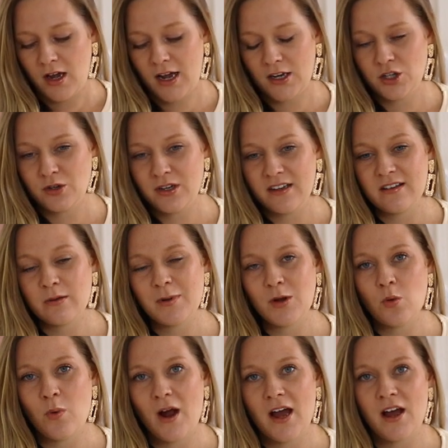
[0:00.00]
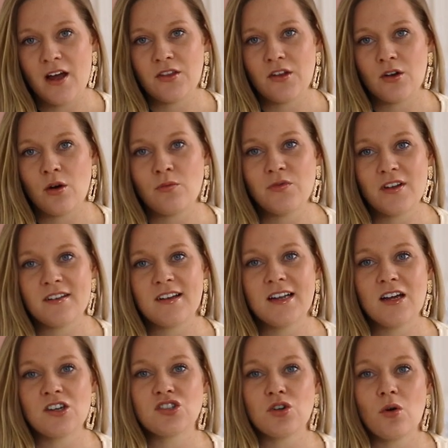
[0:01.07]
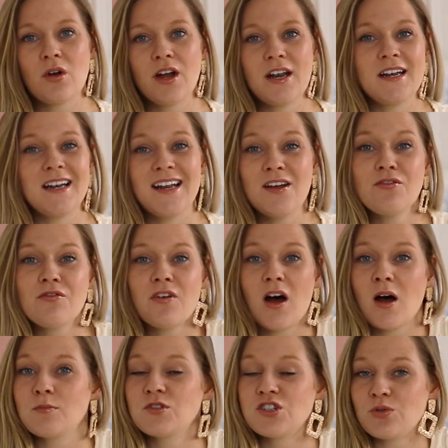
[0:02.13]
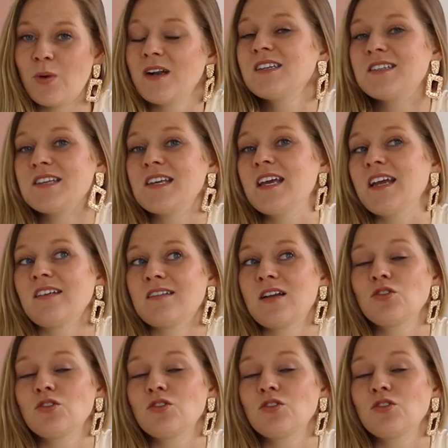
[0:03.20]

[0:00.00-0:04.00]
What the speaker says: And you need to be aware that obviously a dog can live for up to 20 years.